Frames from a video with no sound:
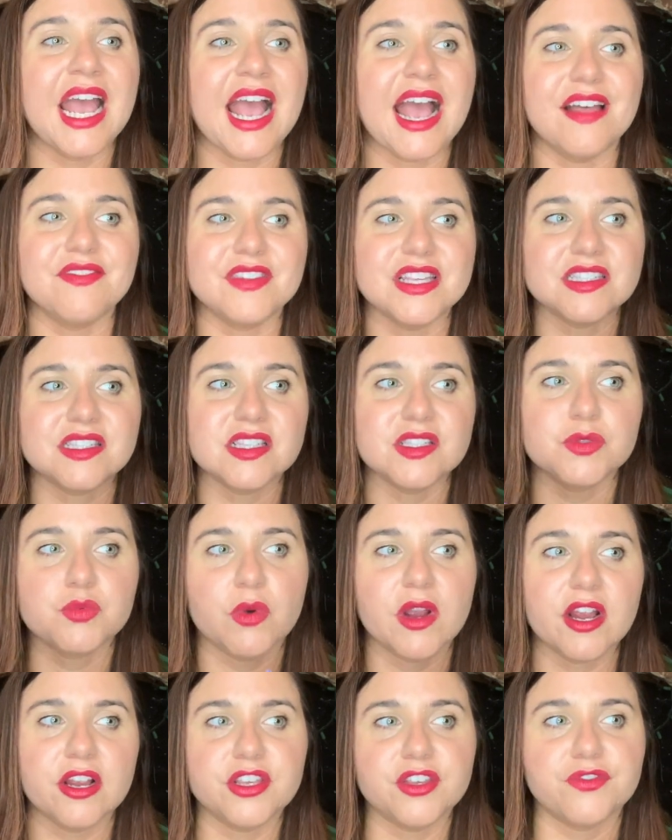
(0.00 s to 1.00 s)
And this is
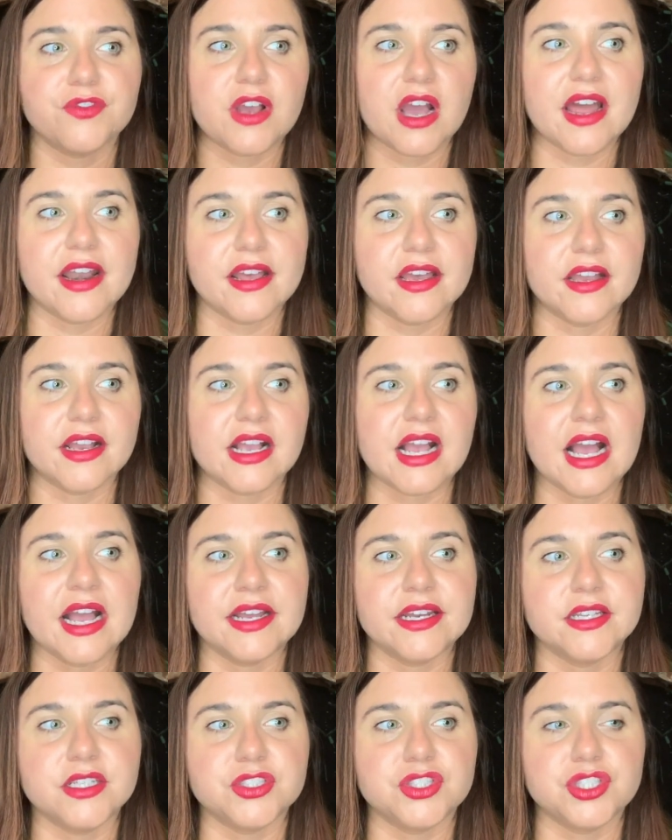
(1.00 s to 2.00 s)
where you've gotta
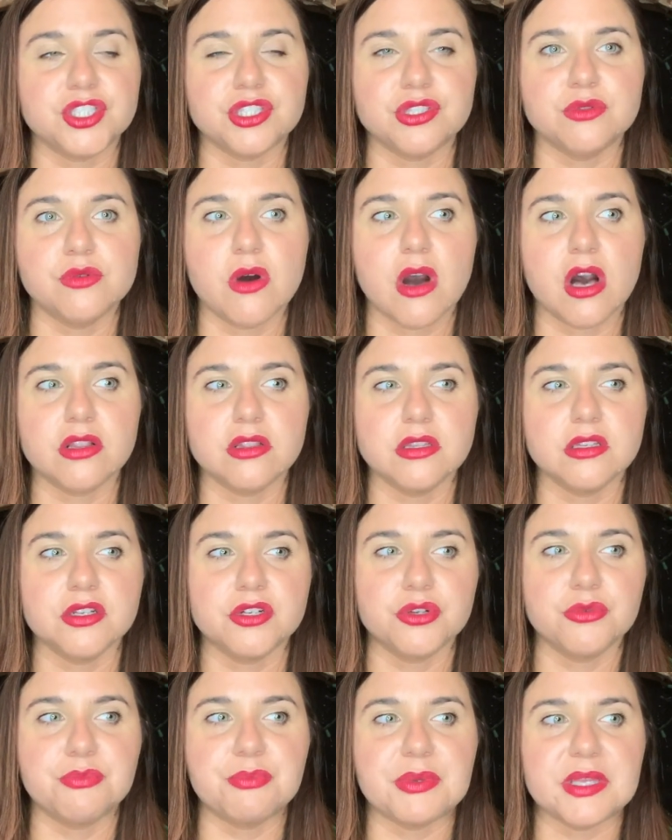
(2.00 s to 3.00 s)
kind of do a
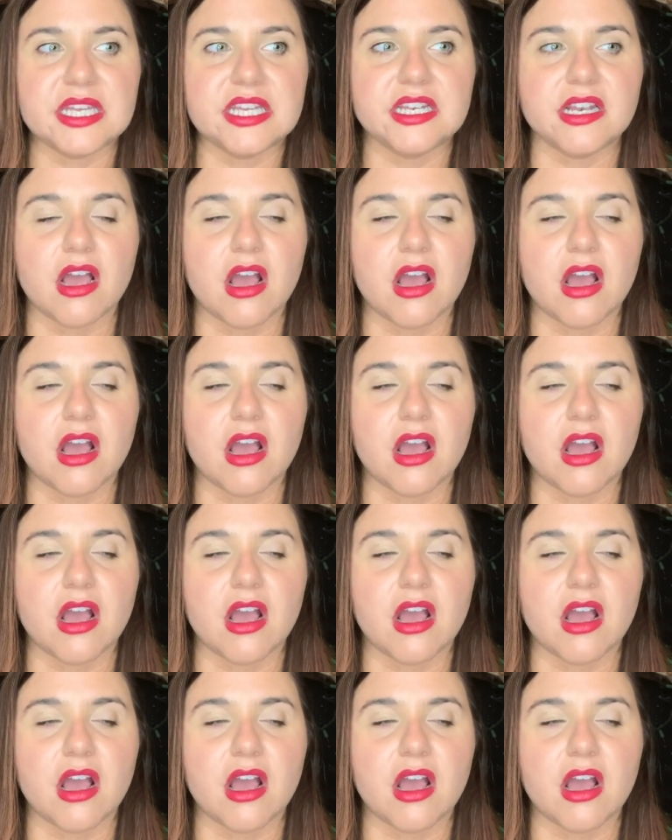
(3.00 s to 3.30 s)
little bit